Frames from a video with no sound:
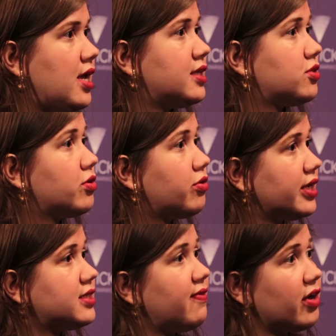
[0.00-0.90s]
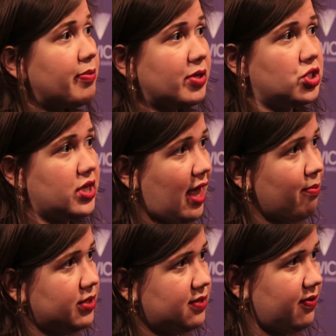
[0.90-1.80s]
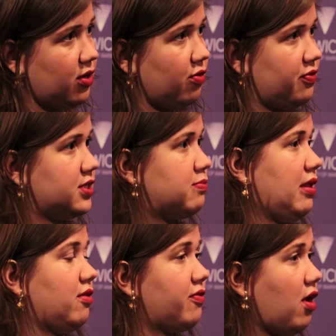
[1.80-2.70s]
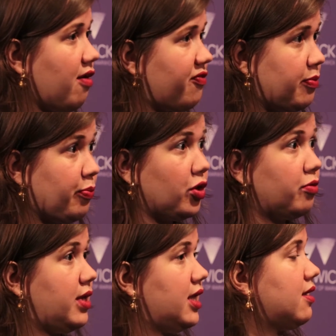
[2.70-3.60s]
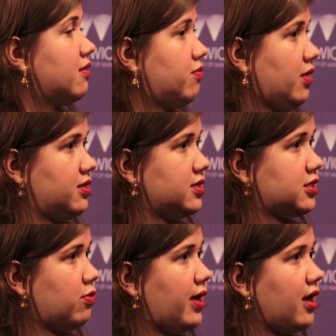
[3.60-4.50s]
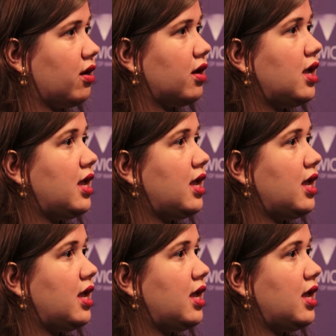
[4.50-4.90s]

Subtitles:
So it creates very much an atmosphere of the smell of coffee permeating throughout the square,